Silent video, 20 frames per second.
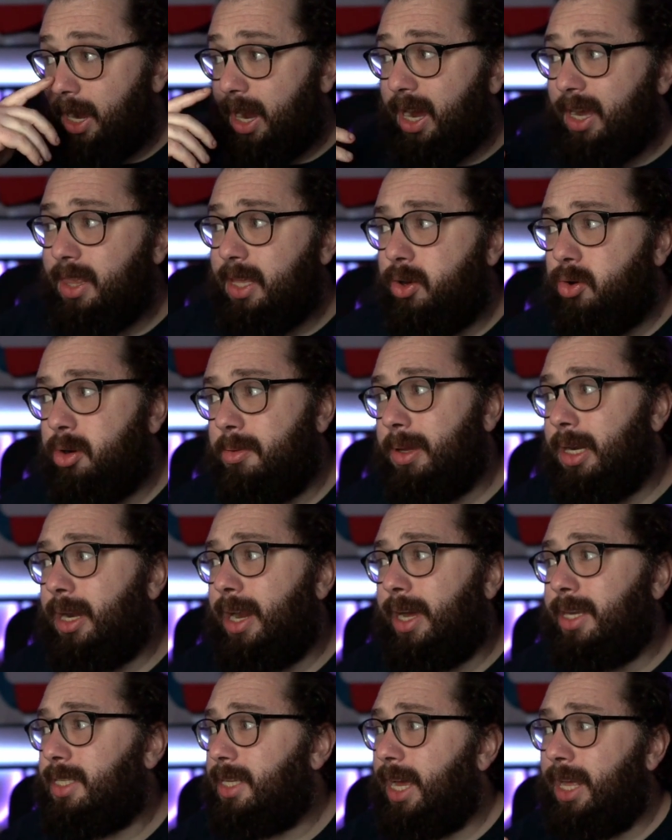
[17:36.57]
I think it would have been
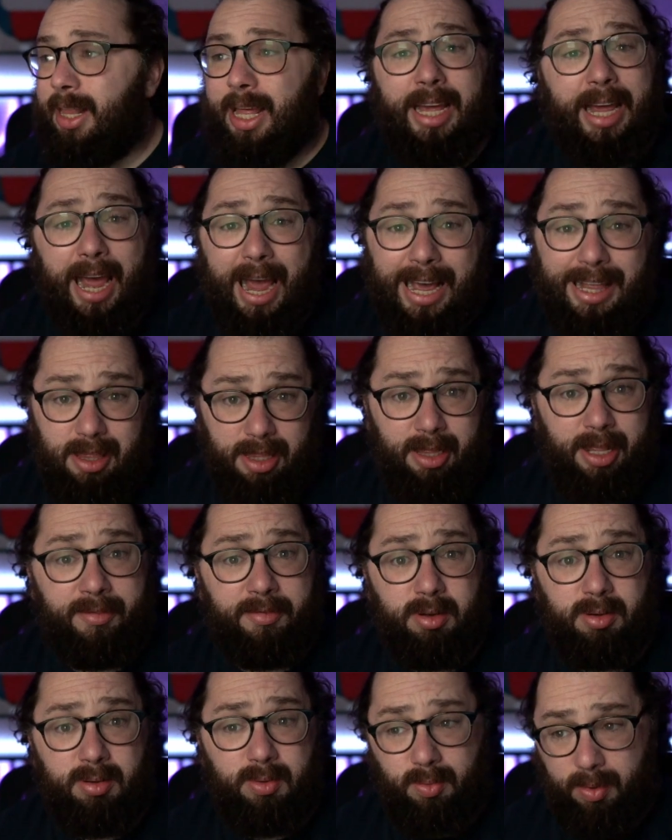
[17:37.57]
nice at like 8th
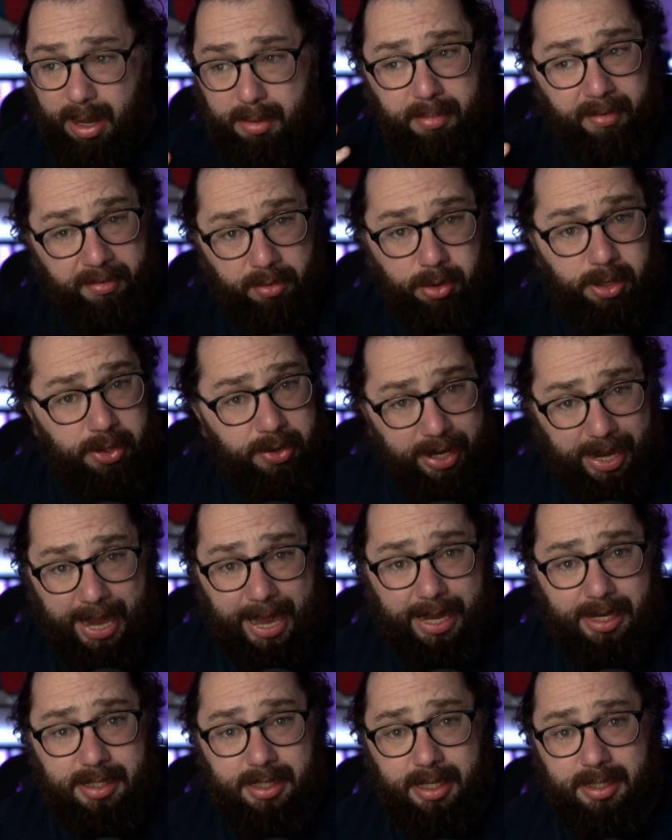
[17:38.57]
level, right before you get
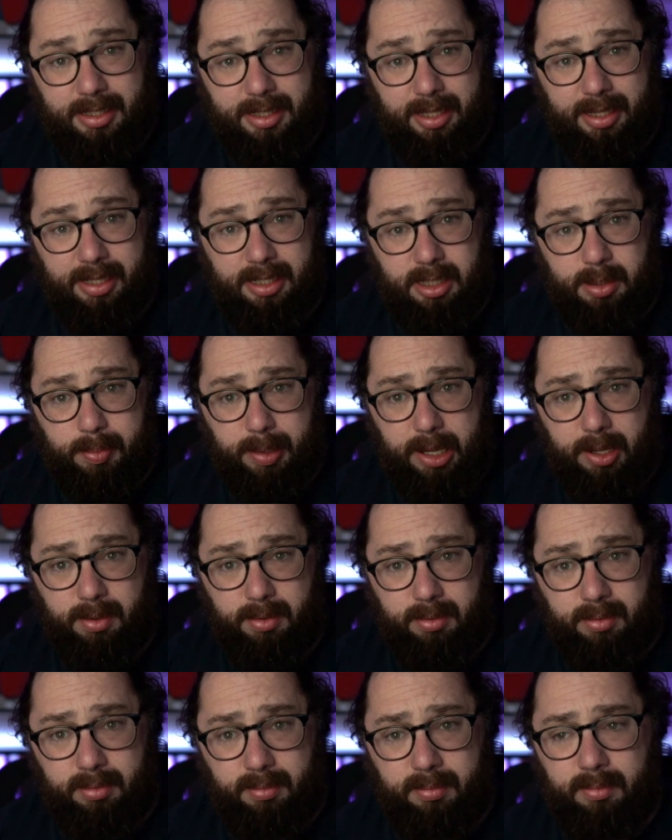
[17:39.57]
access to this
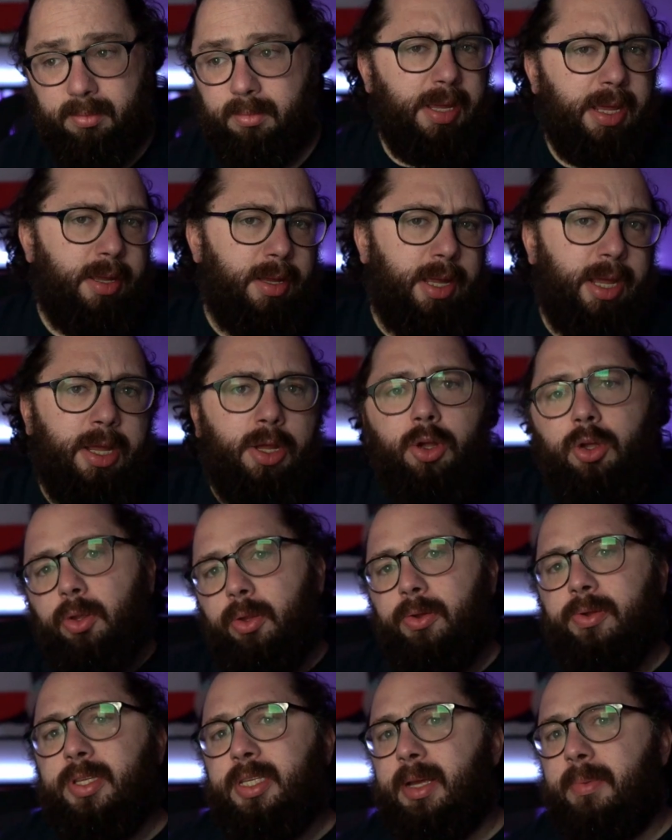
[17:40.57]
spell, maybe
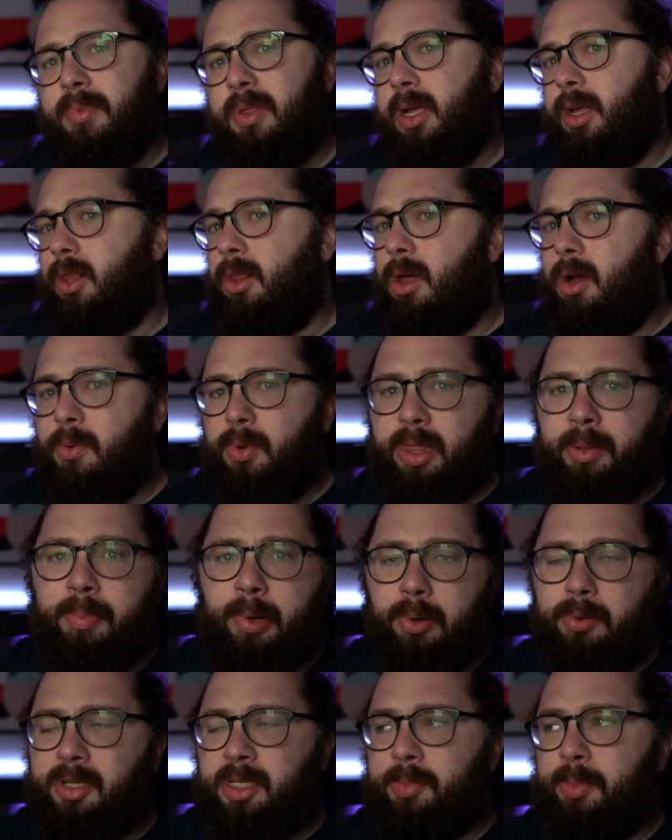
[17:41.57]
include something along with the
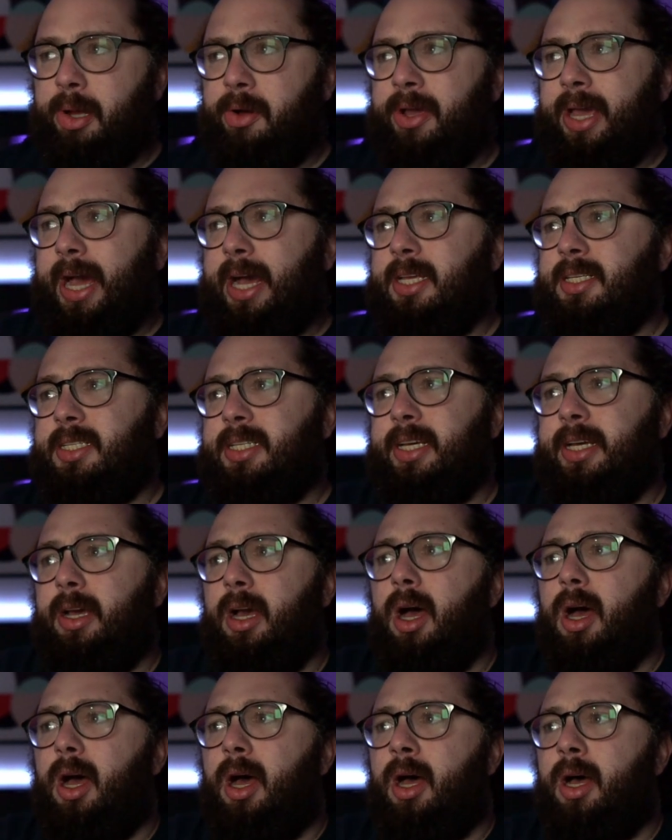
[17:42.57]
Potent
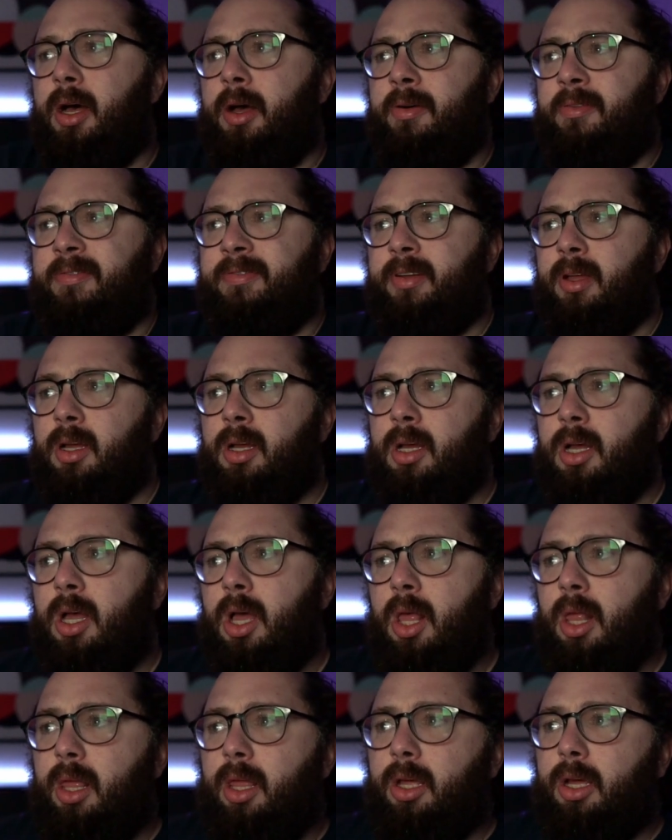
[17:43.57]
Spellcasting of
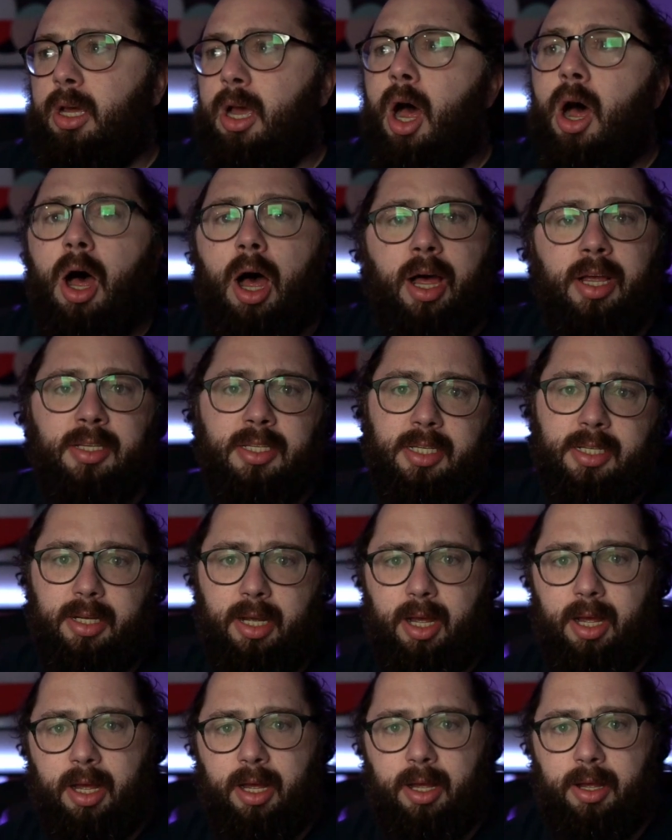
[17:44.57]
cost
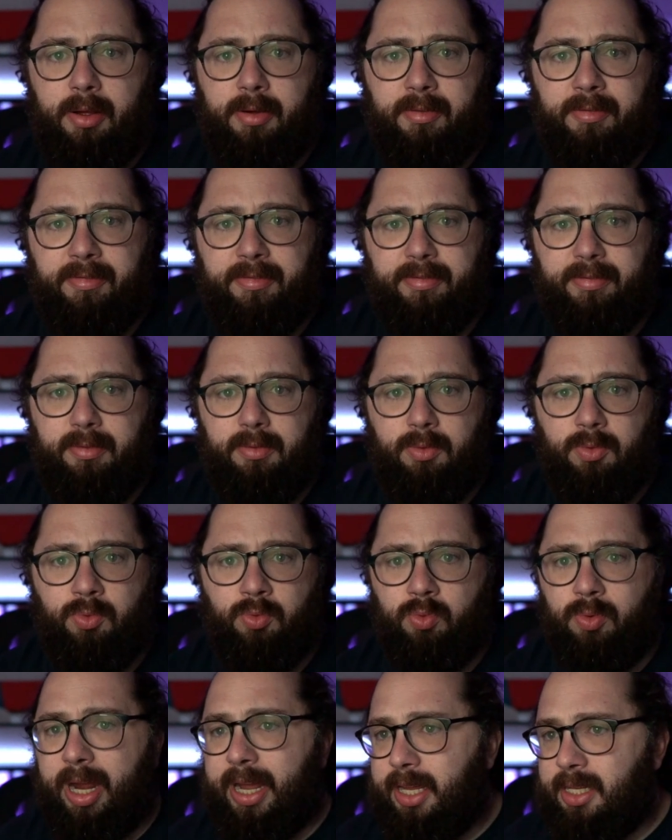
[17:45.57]
of
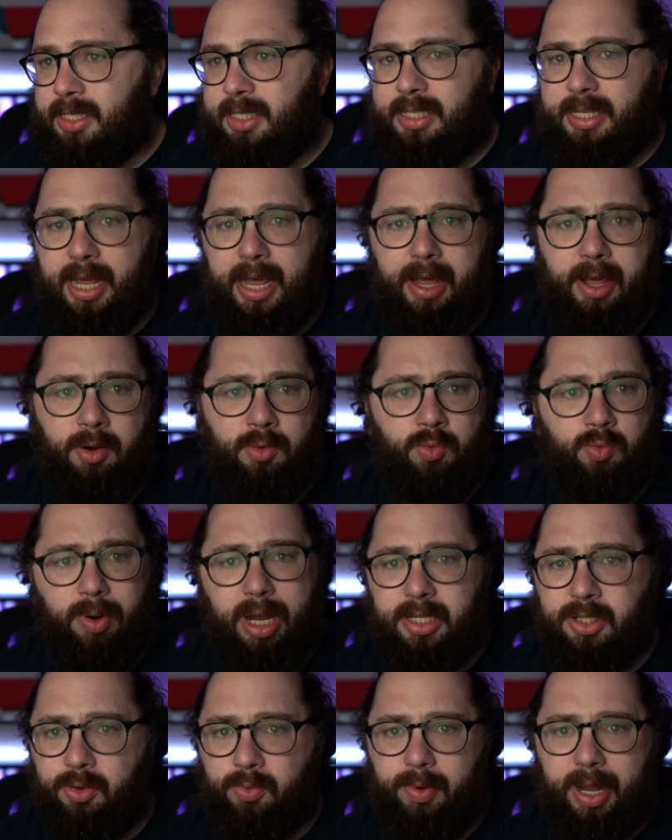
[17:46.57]
Raise Dead,
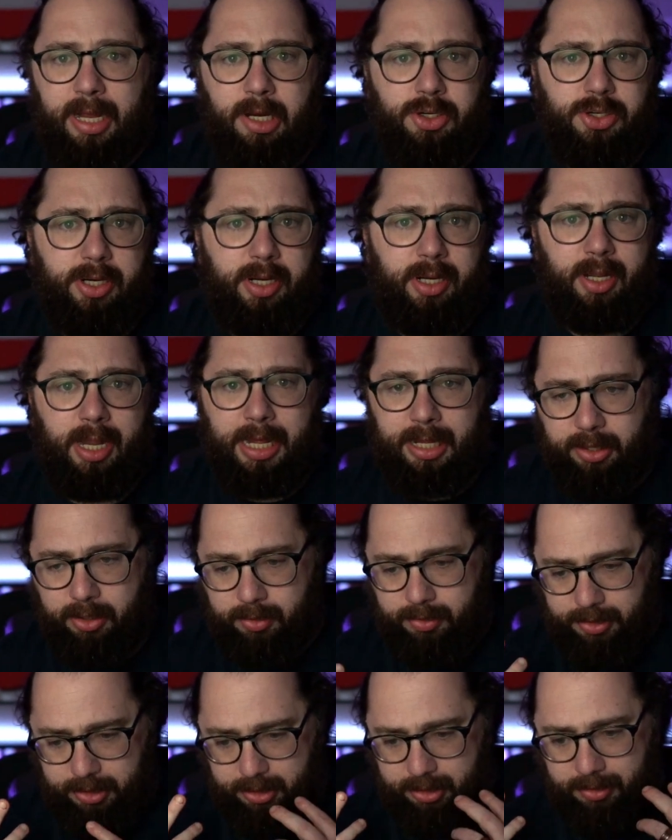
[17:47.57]
Resurrection, like
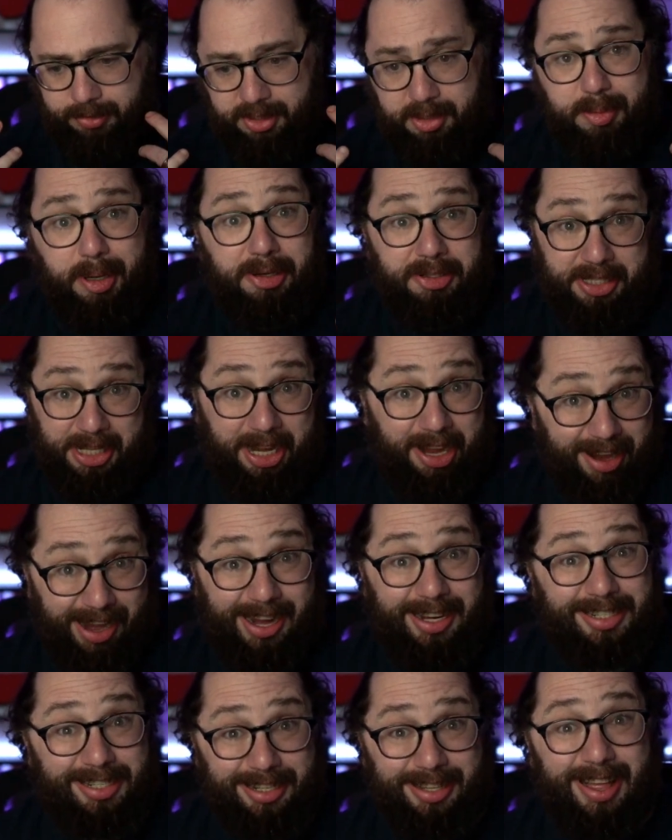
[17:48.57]
those spells that
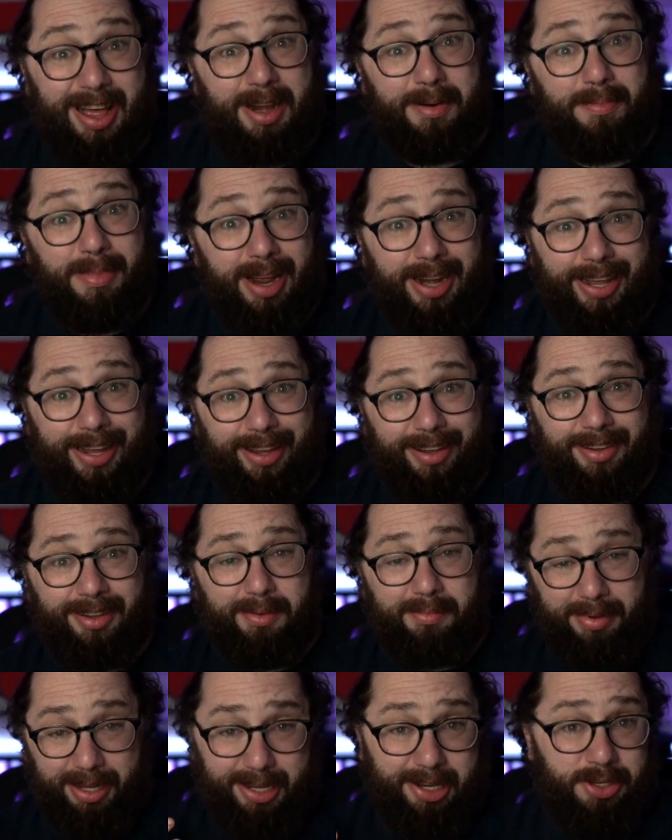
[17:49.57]
cost a lot of money
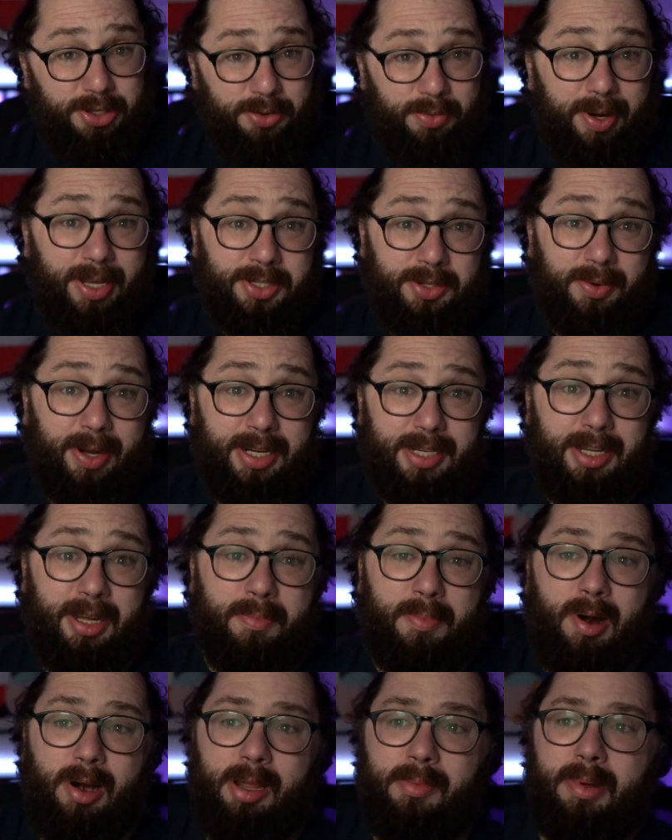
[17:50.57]
because you're resurrecting a
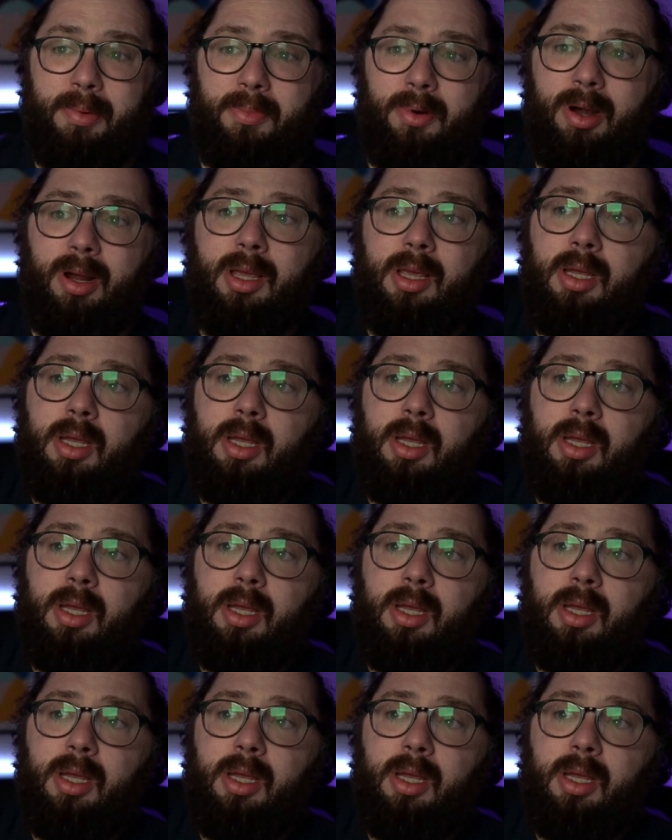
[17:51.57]
party member.